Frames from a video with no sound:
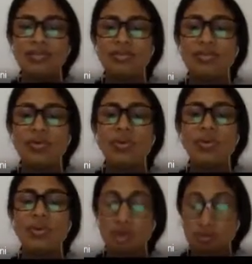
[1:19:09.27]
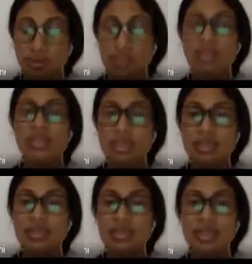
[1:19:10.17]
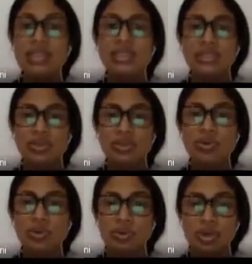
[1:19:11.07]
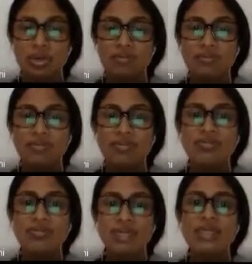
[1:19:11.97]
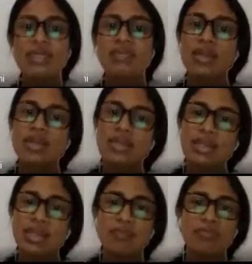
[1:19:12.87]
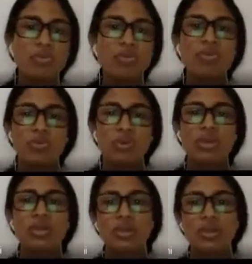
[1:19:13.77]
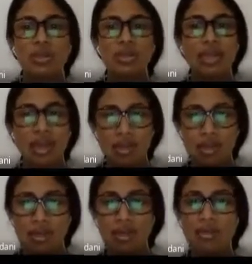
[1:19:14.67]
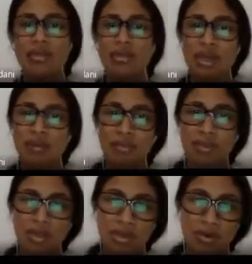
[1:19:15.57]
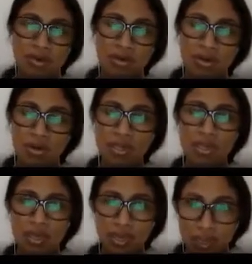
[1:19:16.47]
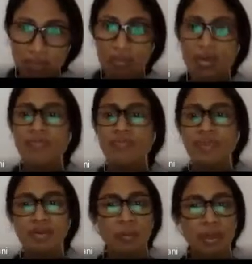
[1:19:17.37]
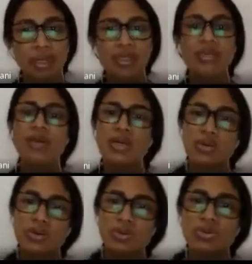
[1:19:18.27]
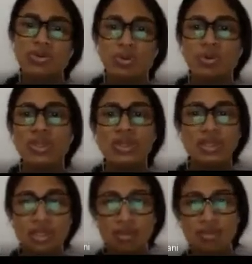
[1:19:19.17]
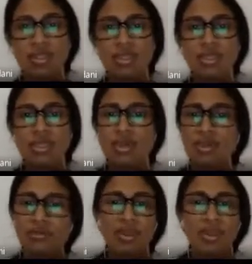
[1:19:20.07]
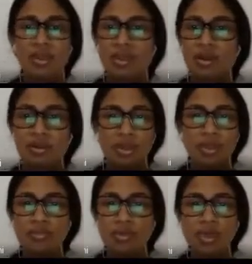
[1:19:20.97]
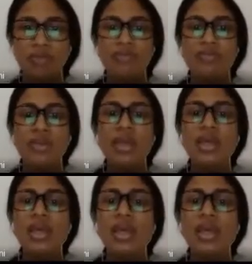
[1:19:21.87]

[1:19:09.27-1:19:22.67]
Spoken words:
for within the region euro system, that they can move here and there. Not only the labor mobility but also goods and services and everything. Now there is a very free